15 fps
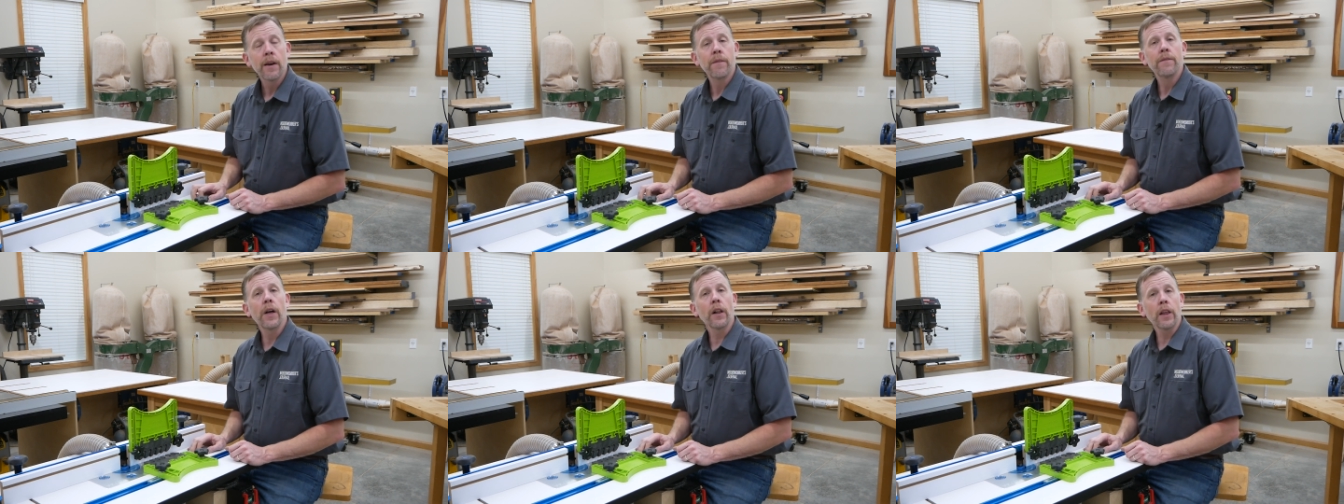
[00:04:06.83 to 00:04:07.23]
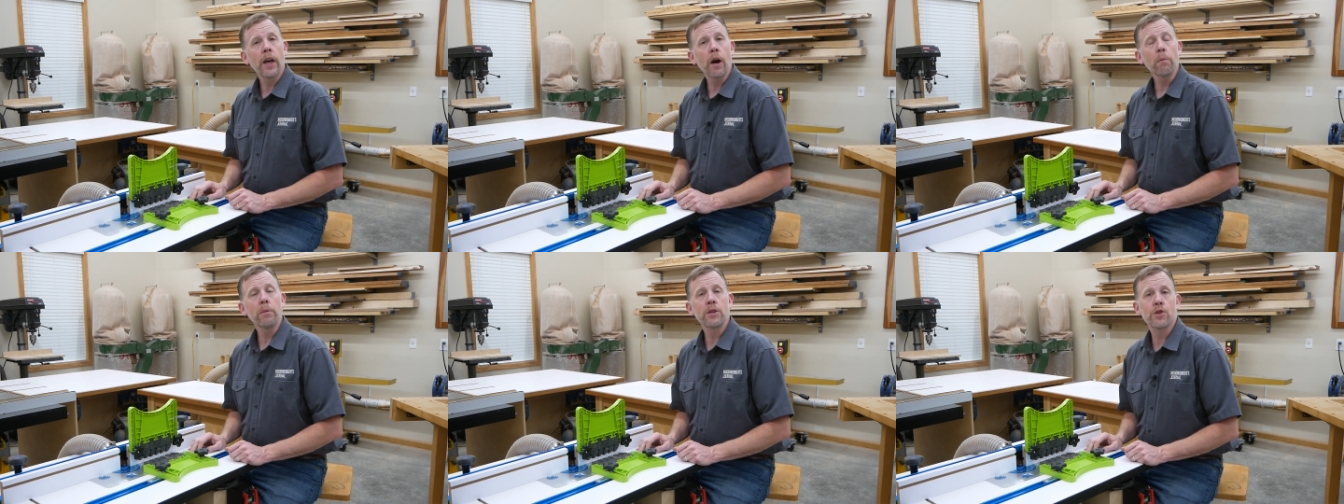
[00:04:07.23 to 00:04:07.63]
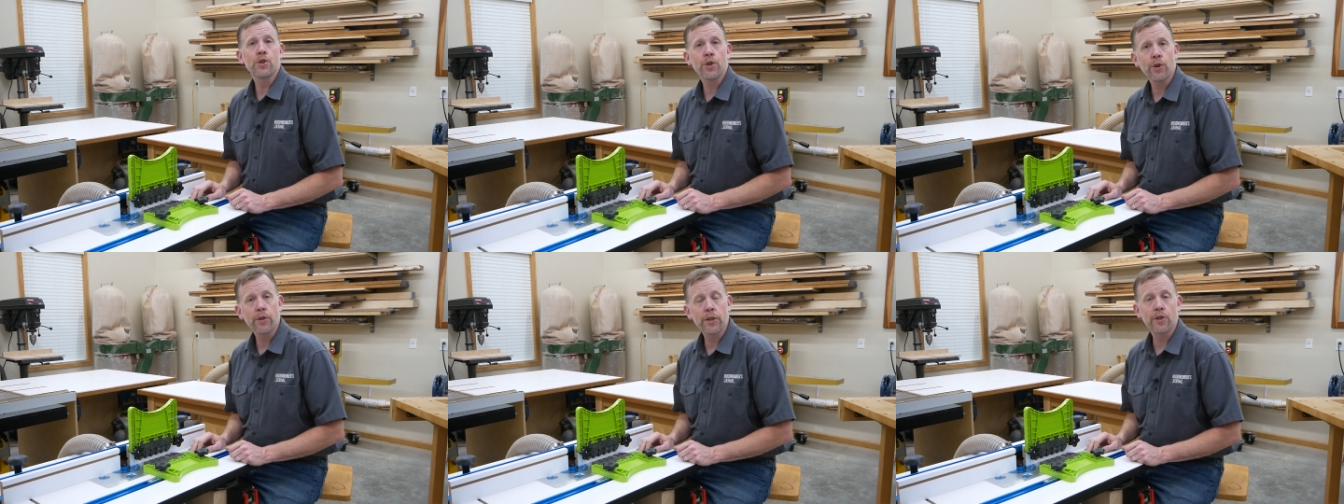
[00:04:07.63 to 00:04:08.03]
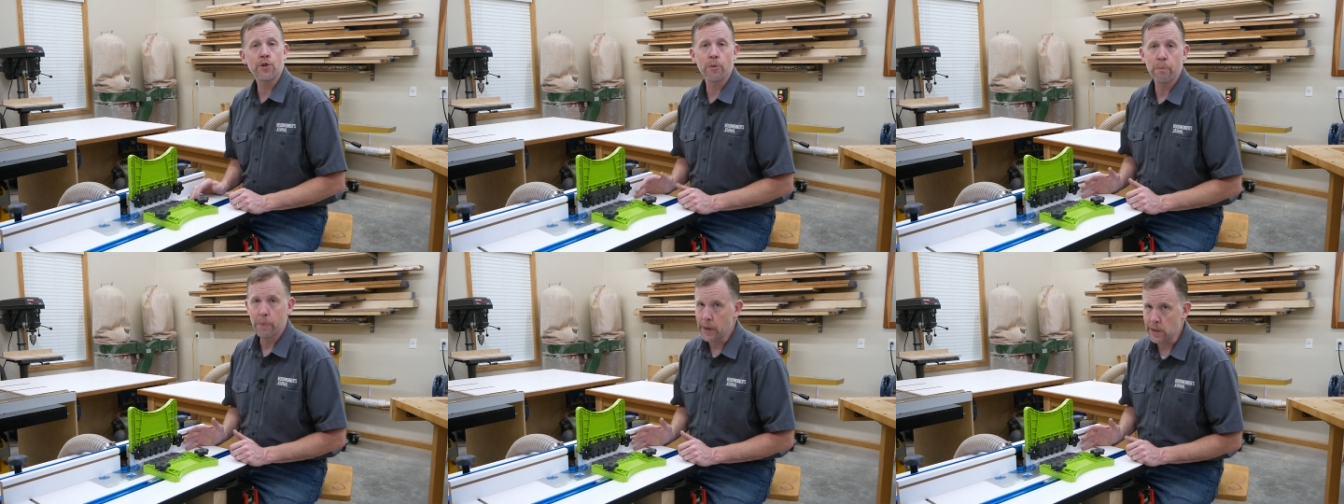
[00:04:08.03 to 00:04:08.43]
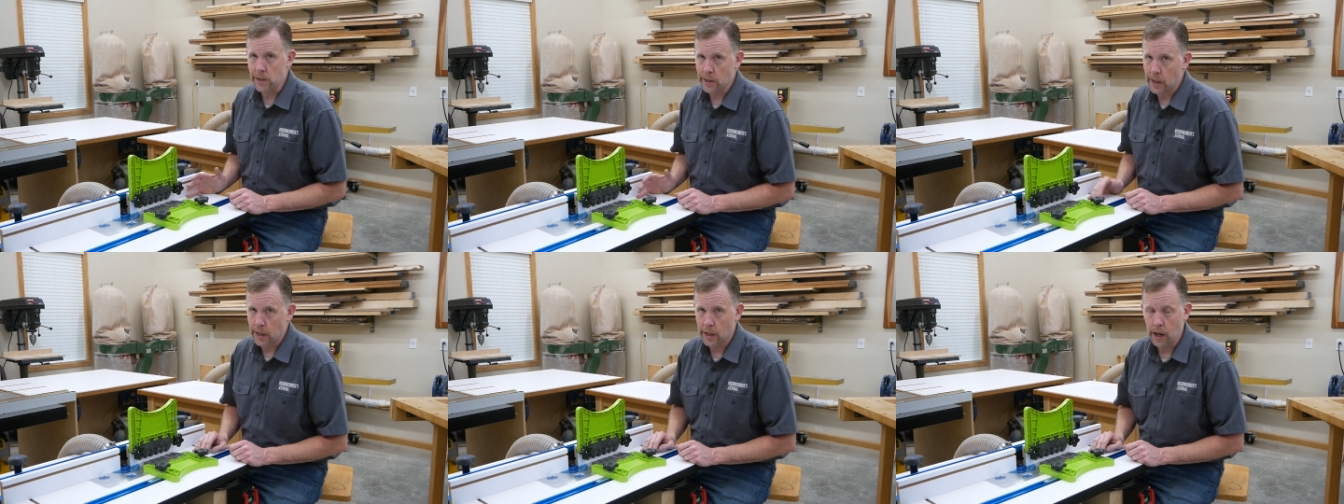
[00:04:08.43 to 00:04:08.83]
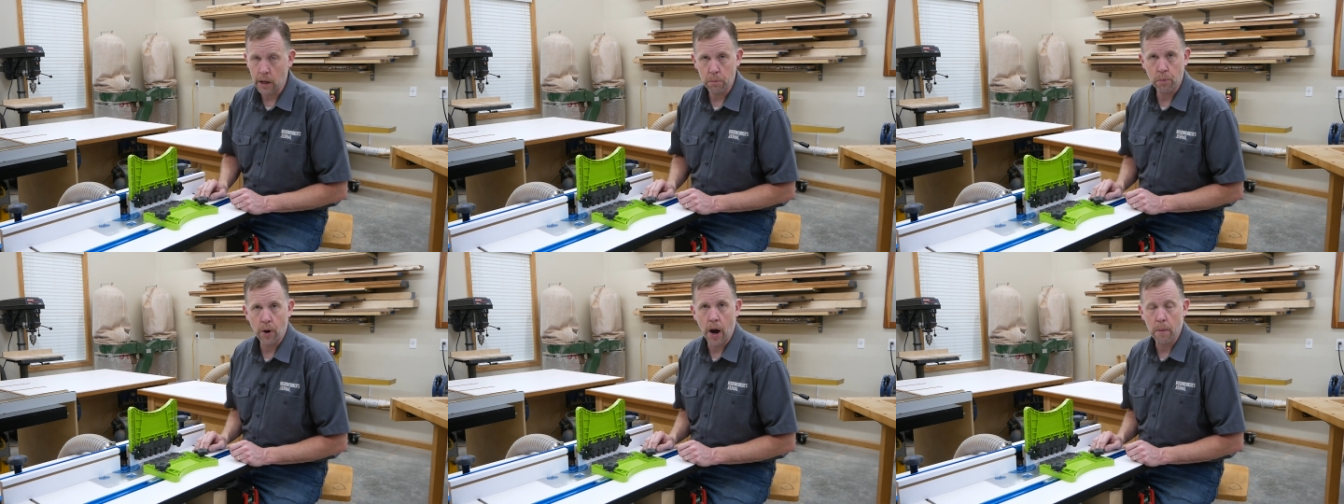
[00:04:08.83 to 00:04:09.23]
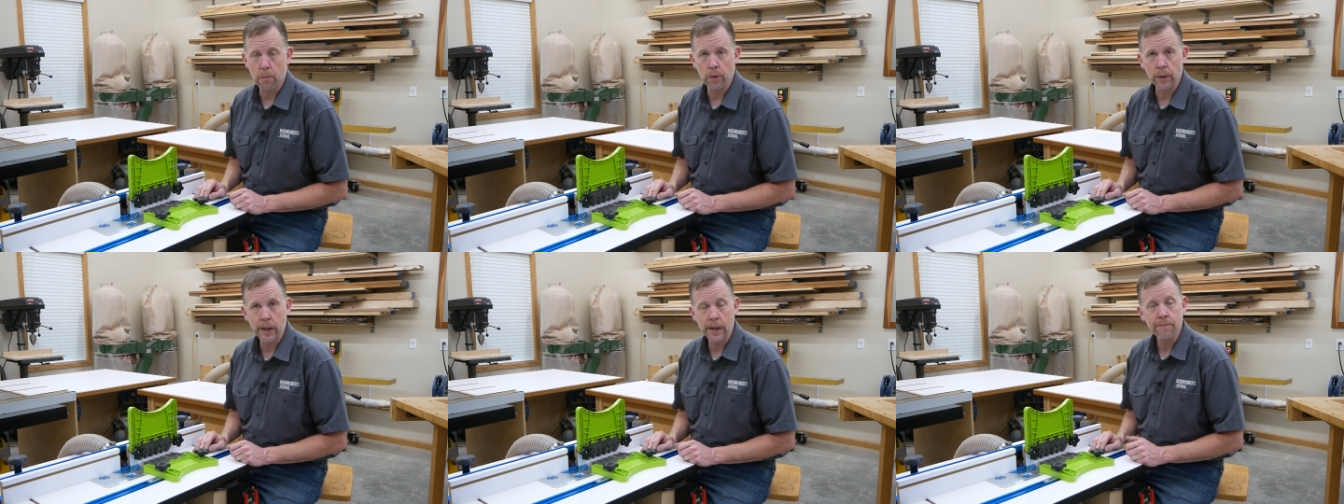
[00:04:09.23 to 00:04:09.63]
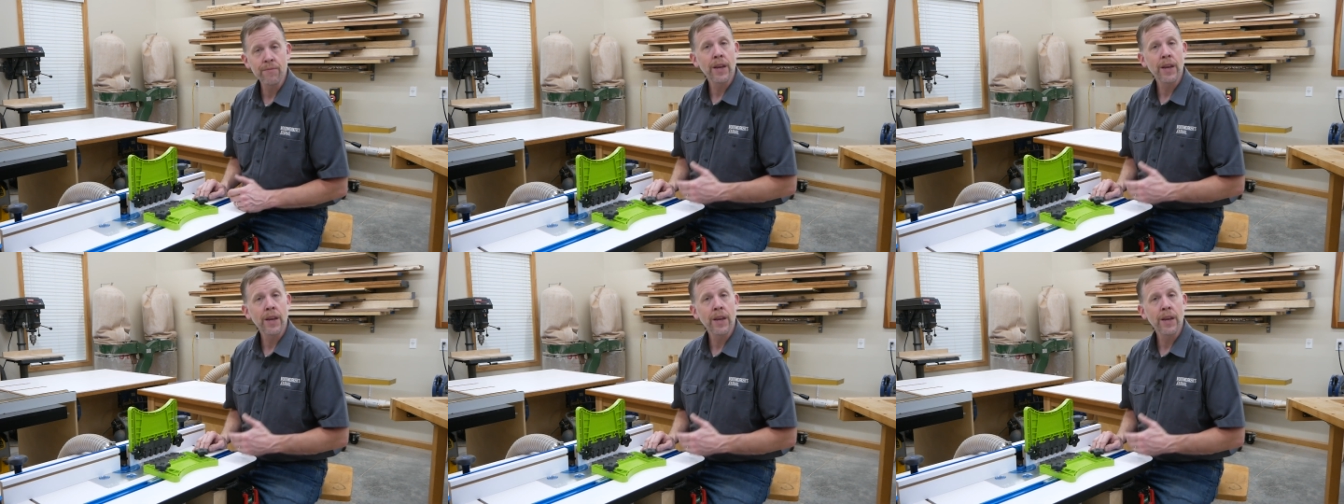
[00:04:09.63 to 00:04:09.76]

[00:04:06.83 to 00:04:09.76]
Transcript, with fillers: They'll help ensure that your bits can cut properly